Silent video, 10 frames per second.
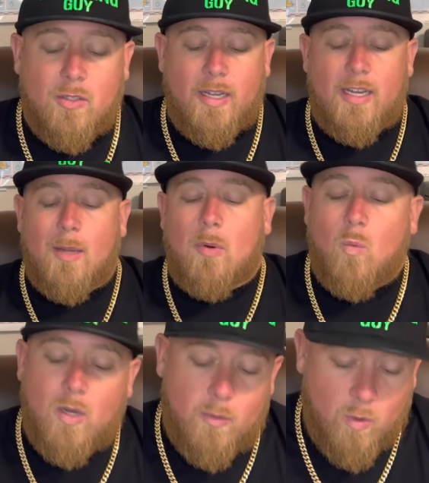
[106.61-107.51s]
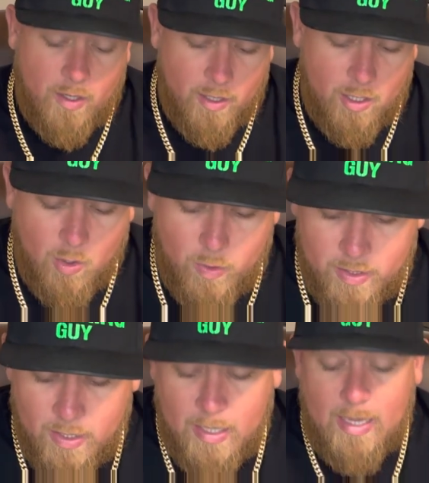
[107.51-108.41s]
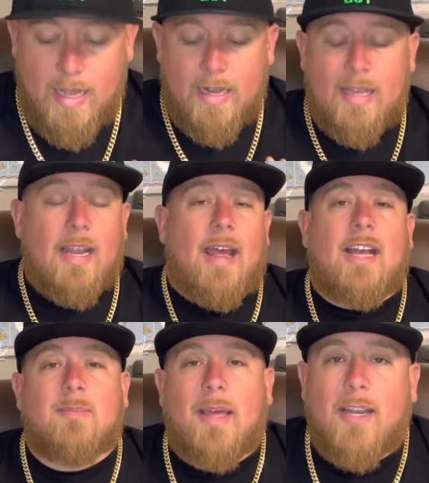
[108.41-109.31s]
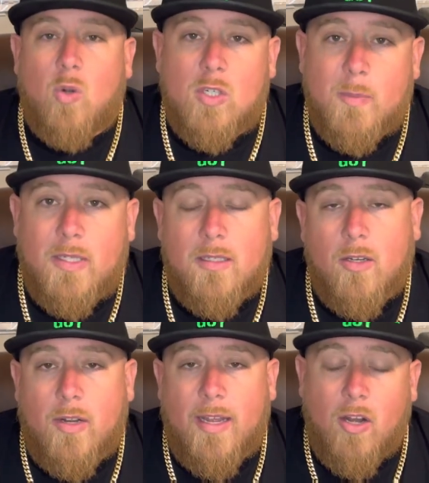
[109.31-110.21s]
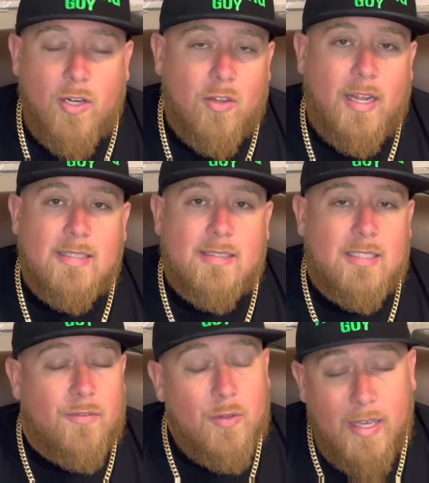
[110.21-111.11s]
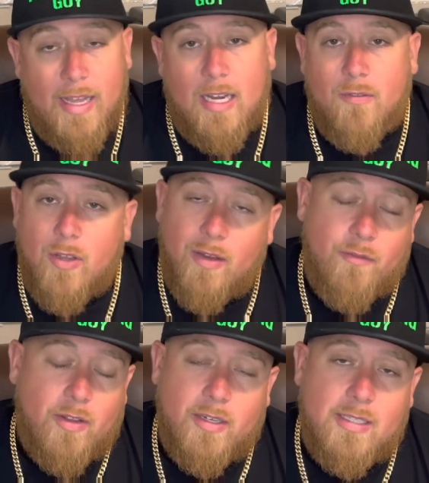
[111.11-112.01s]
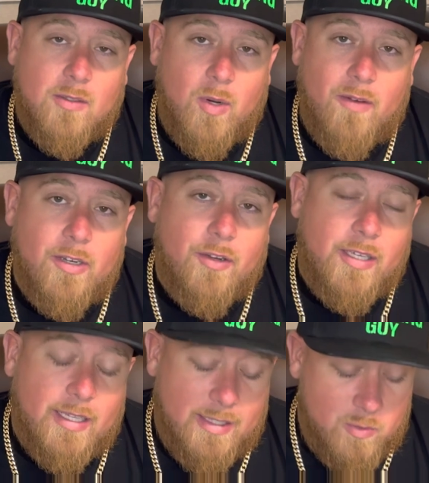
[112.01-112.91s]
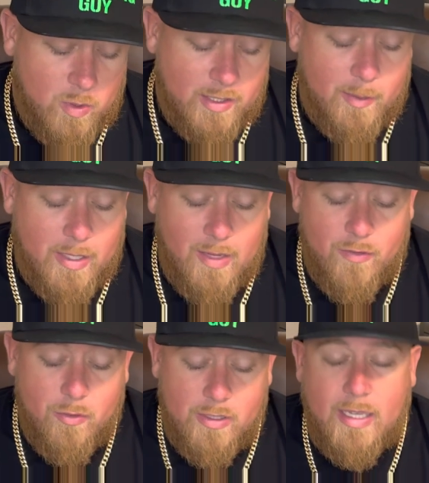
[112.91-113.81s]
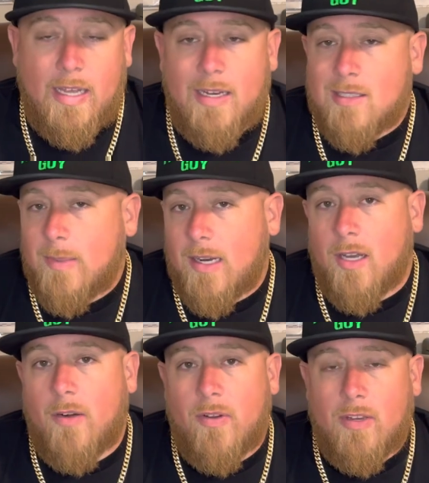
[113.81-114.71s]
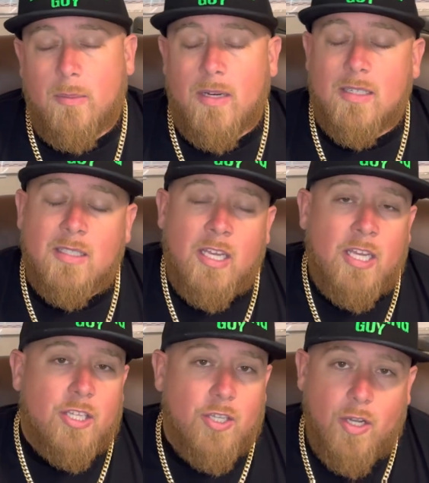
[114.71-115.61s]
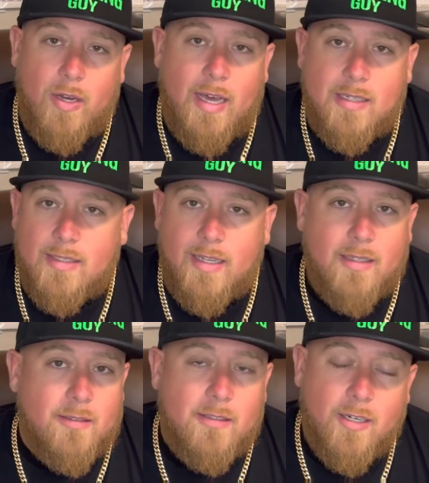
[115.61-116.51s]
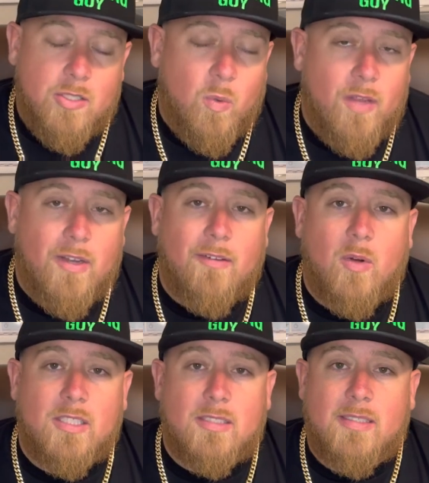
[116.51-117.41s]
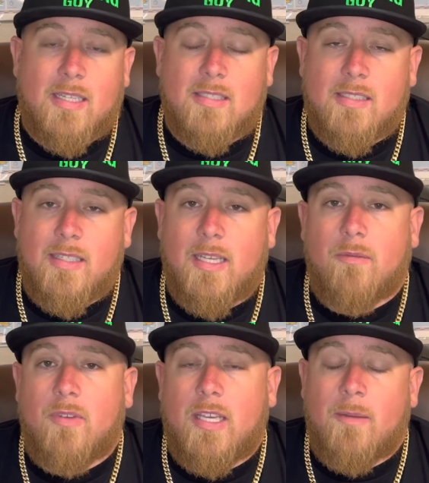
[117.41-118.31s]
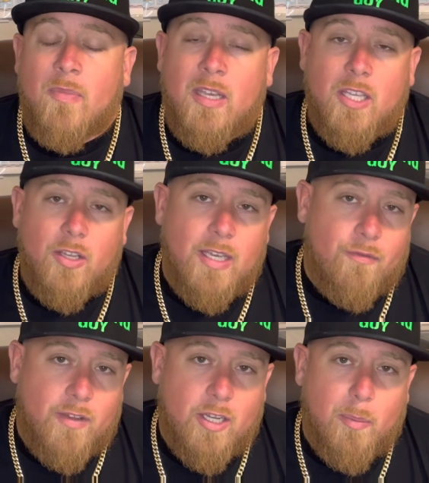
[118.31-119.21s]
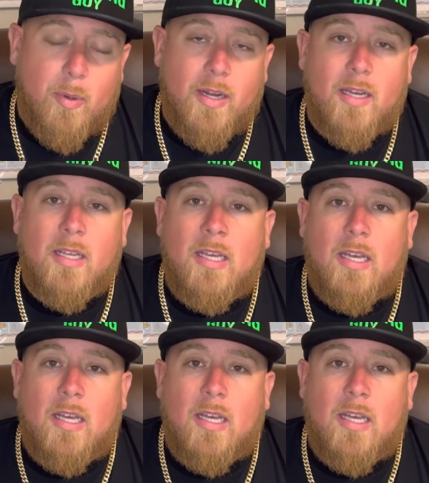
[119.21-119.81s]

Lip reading: Okay. Number one, we're going to go with get a hazmat endorsement. Okay. On your license. If you can, if you have felonies or whatever and you can't, that's one thing. But if you can, it's about $150. You go down and take a, you know, 25 question test at the DMV, you get fingerprinted.